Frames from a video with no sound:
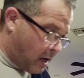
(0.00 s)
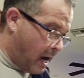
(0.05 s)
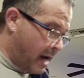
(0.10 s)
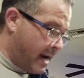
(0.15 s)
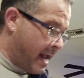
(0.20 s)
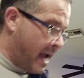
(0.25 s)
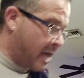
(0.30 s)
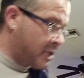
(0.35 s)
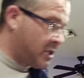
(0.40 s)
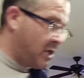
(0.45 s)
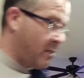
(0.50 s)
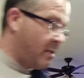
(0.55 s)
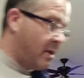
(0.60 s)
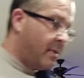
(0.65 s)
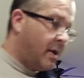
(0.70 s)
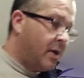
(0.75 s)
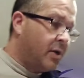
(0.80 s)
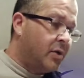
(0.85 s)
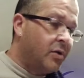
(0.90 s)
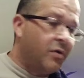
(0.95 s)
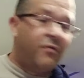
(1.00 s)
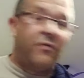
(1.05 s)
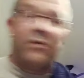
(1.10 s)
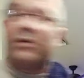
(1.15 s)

And actually what I'm going to do for